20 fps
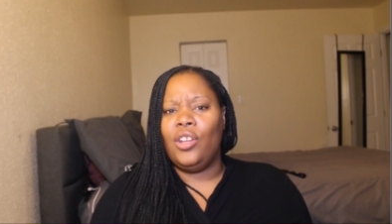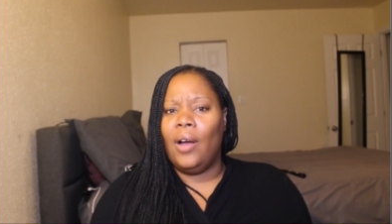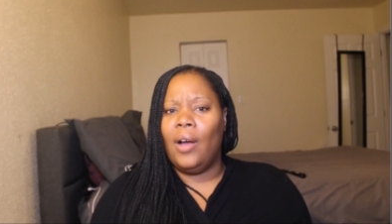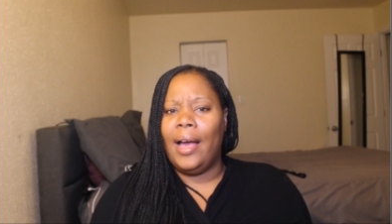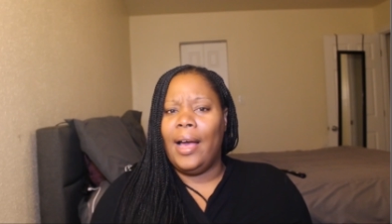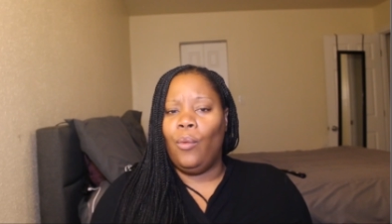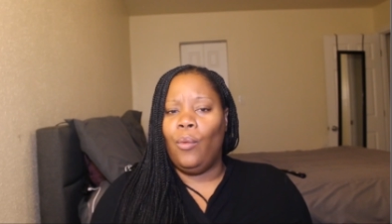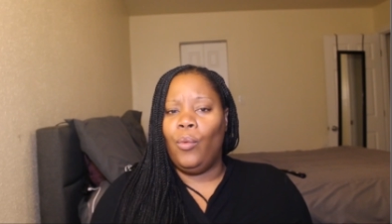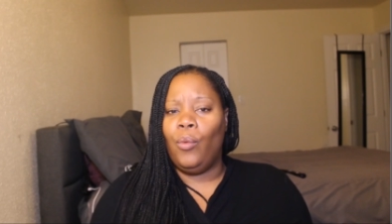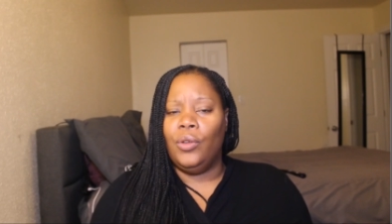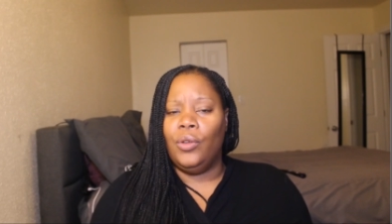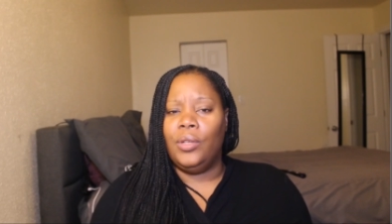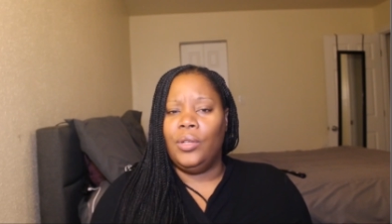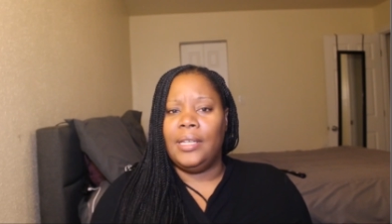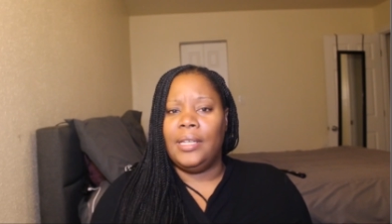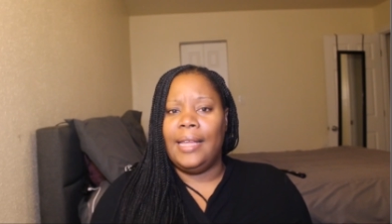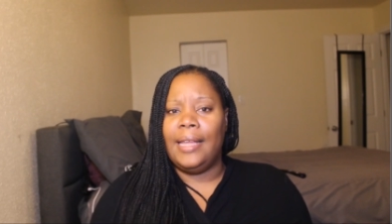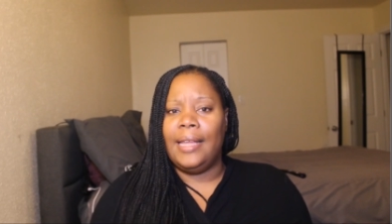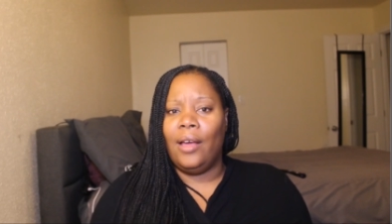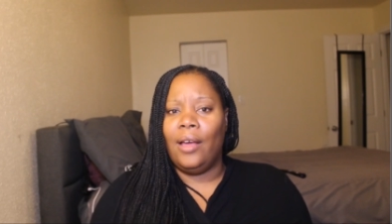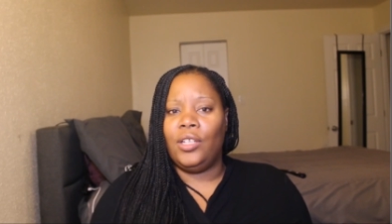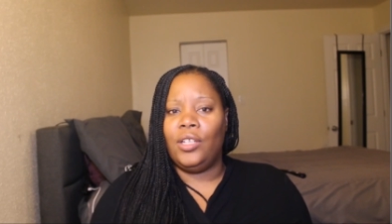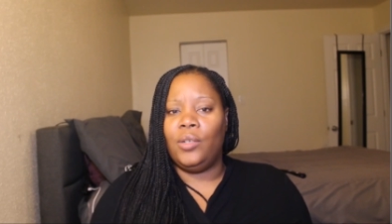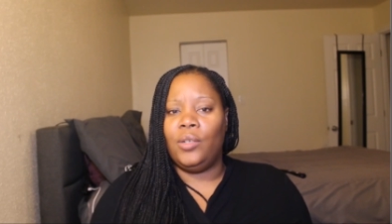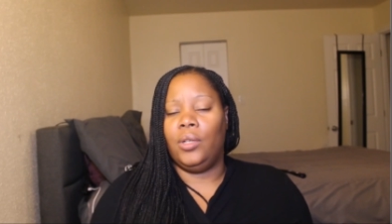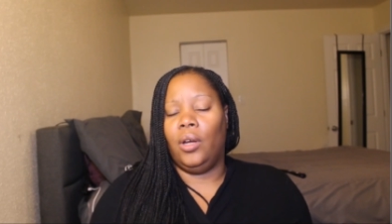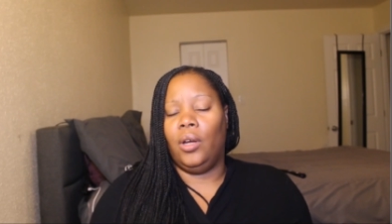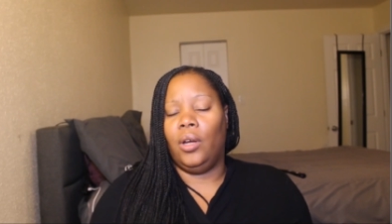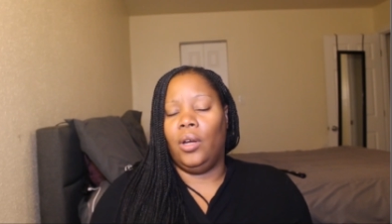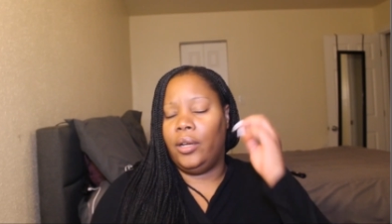how when you sit down, she
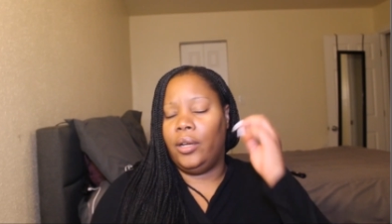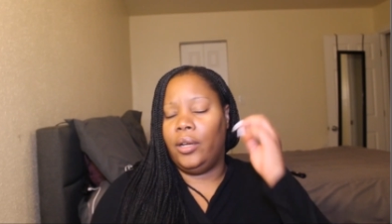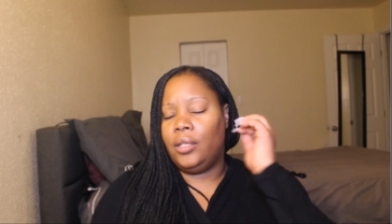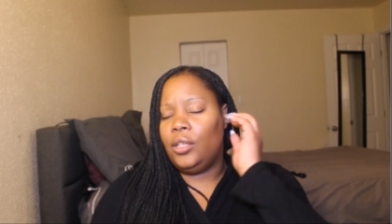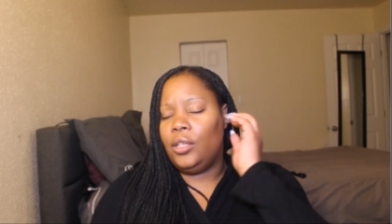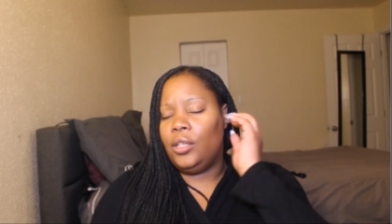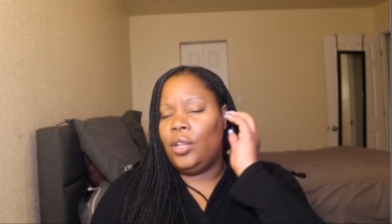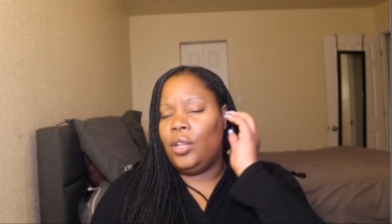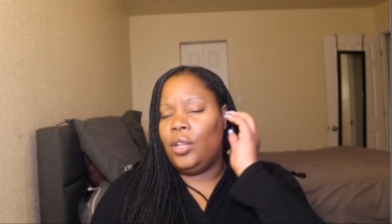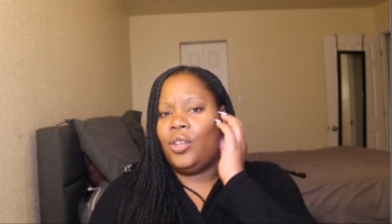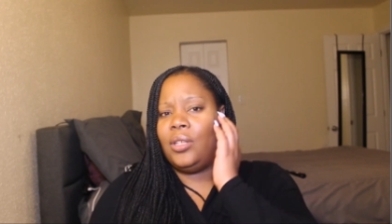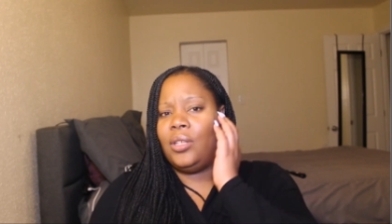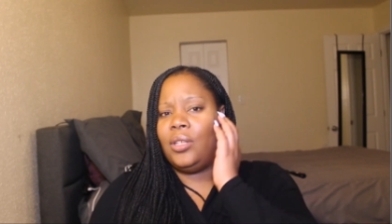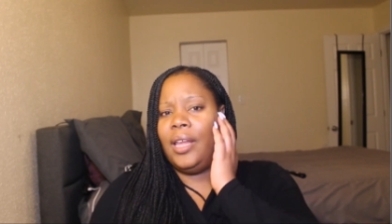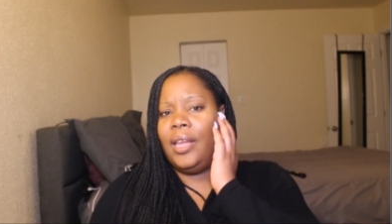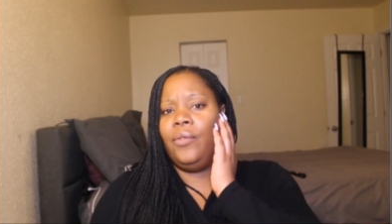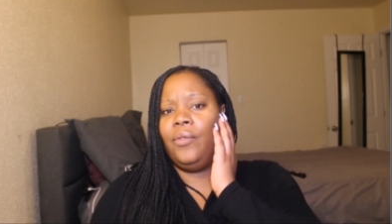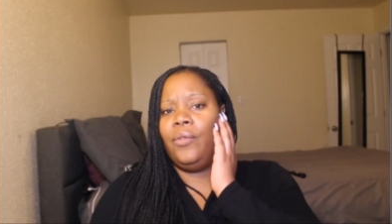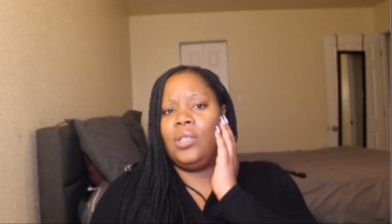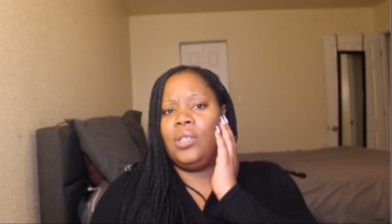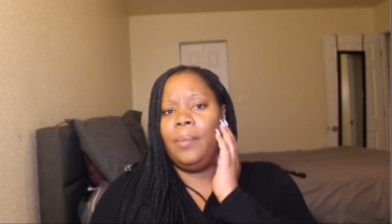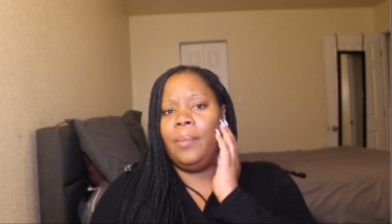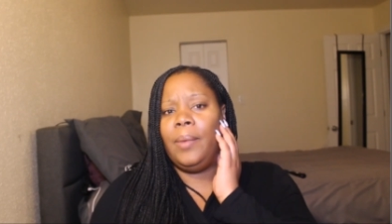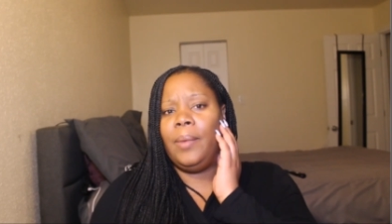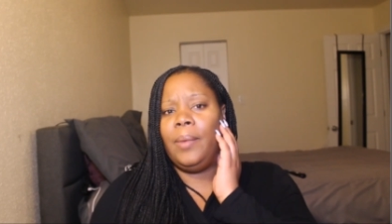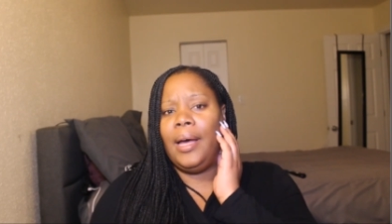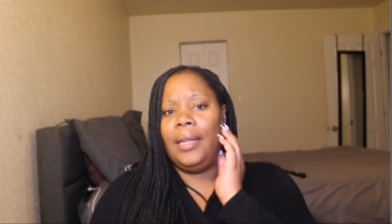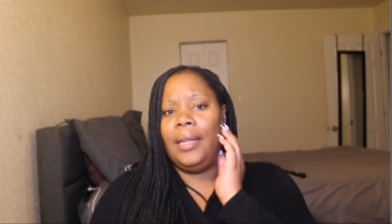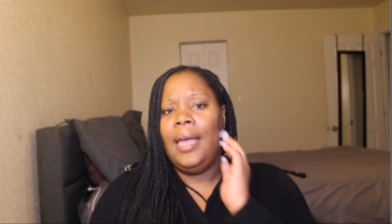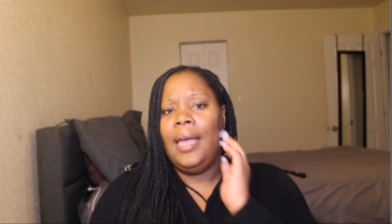was talking to Darius, how you interview
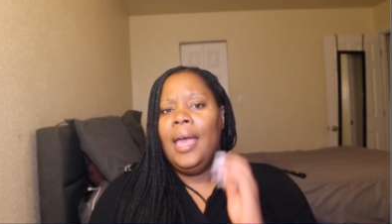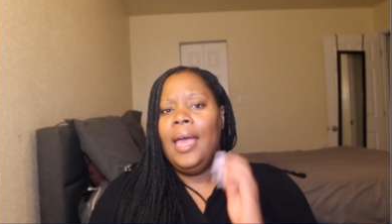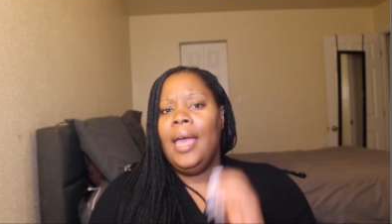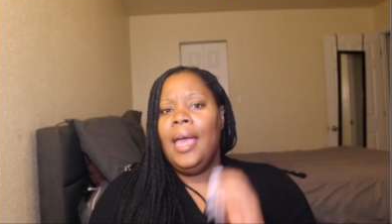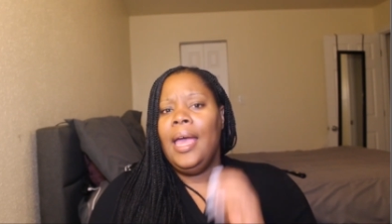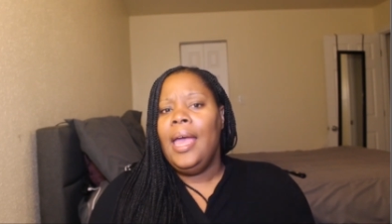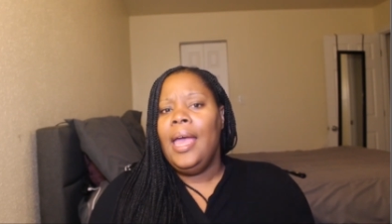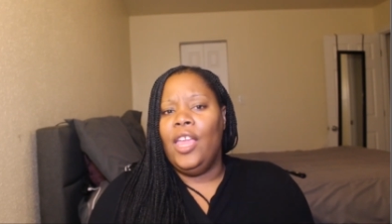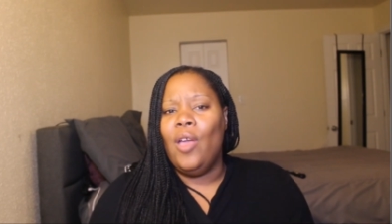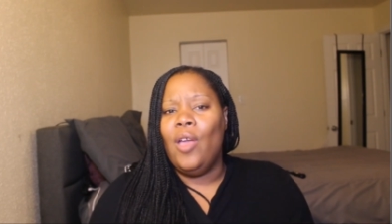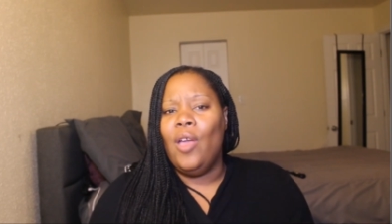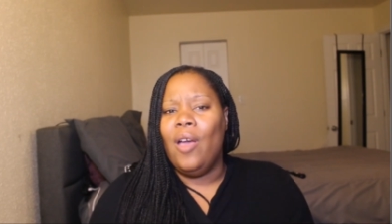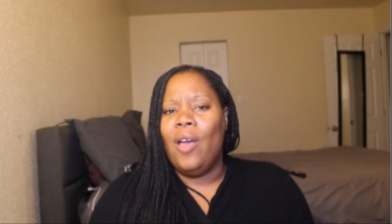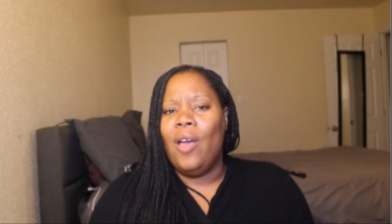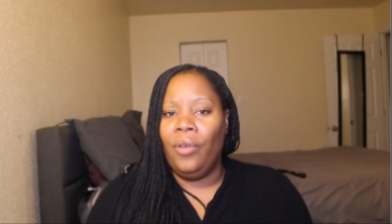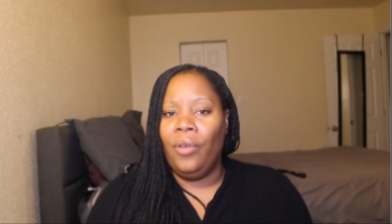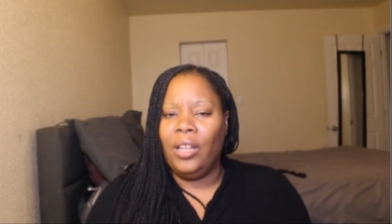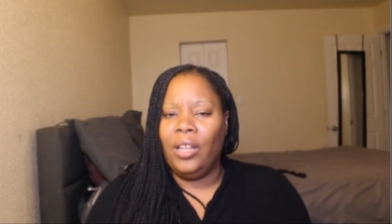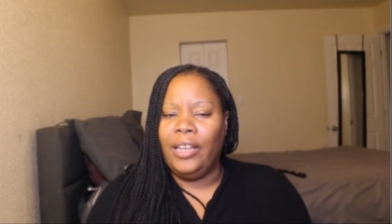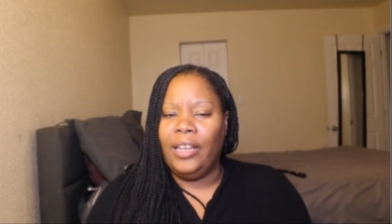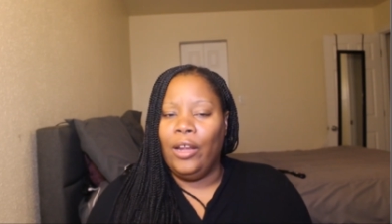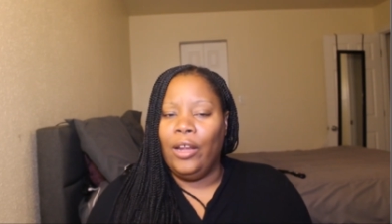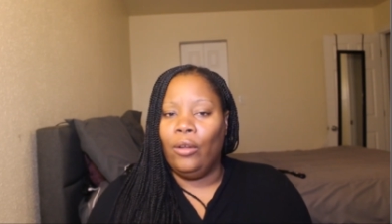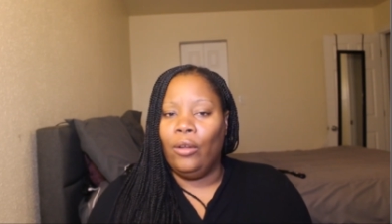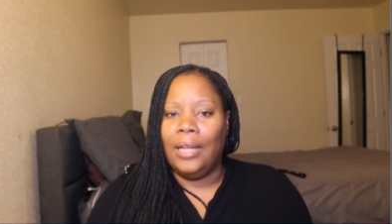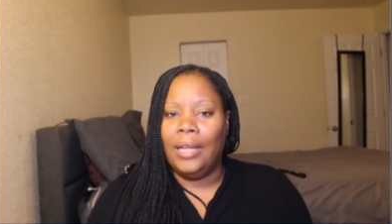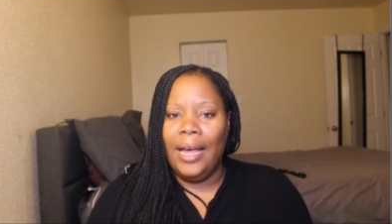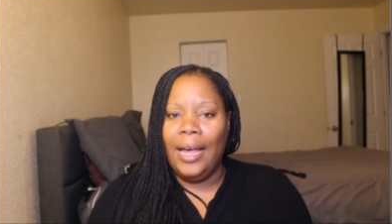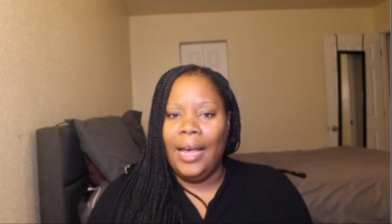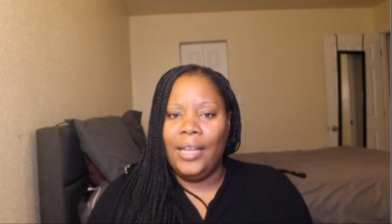somebody and you have a feeling they're
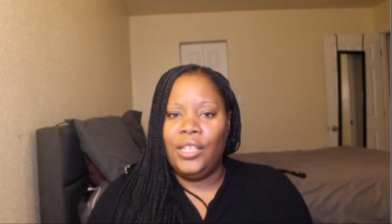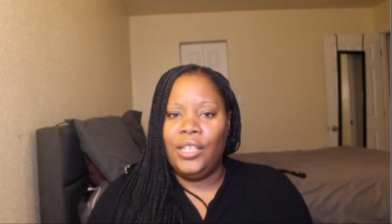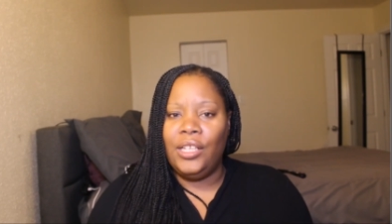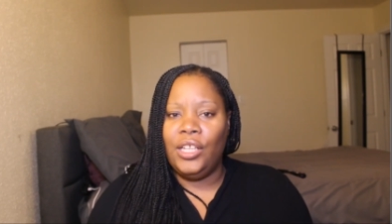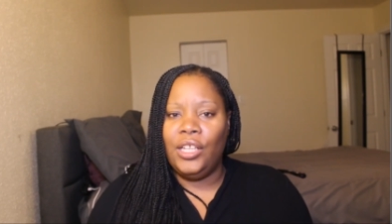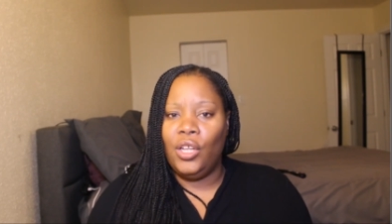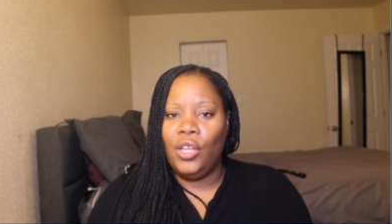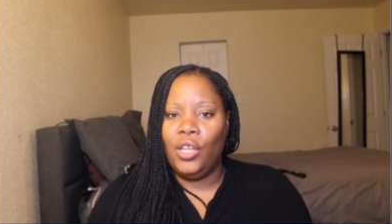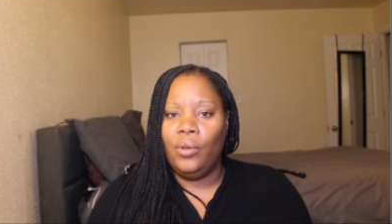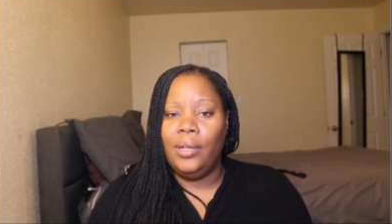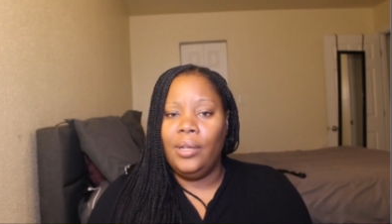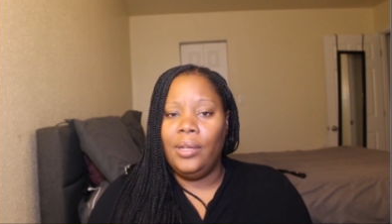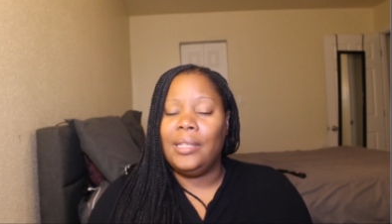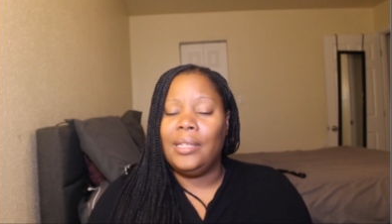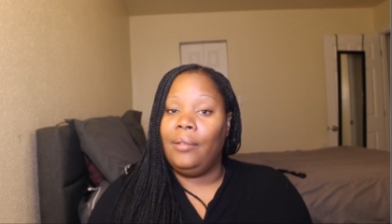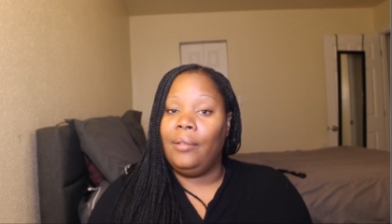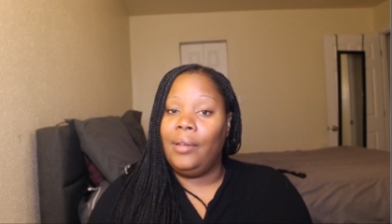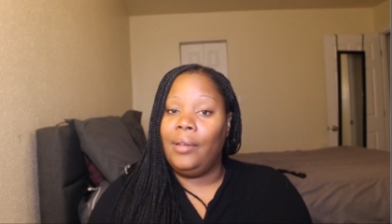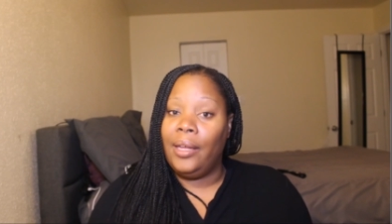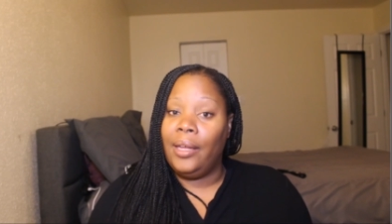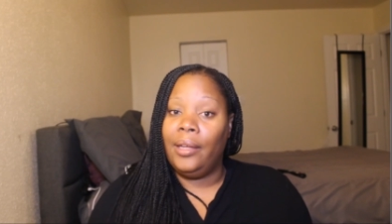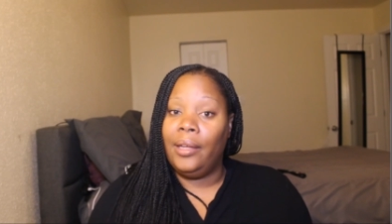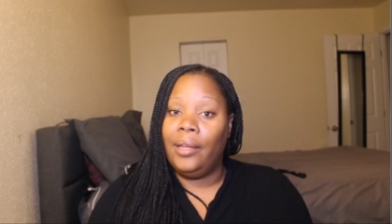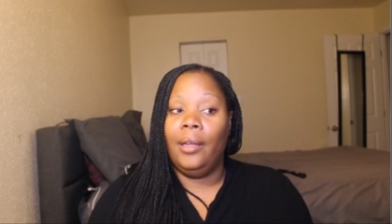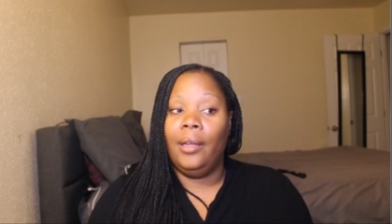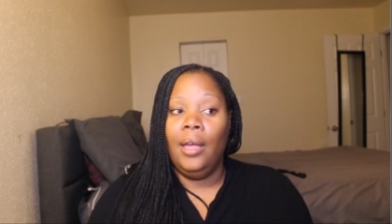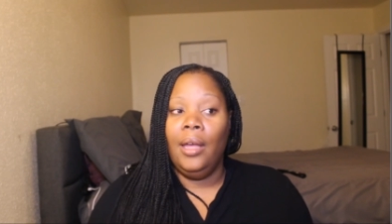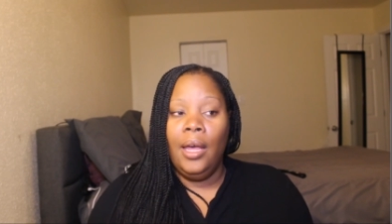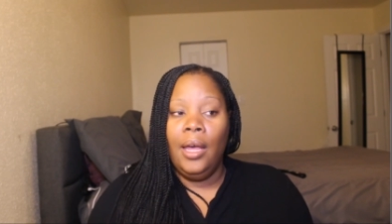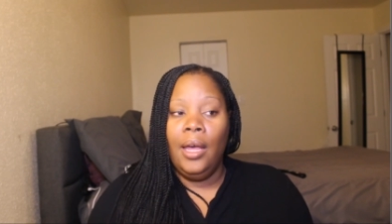lying to you? He said,
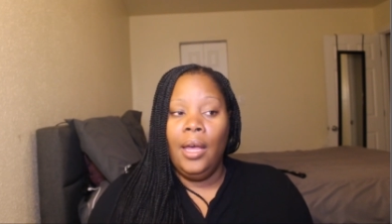yeah.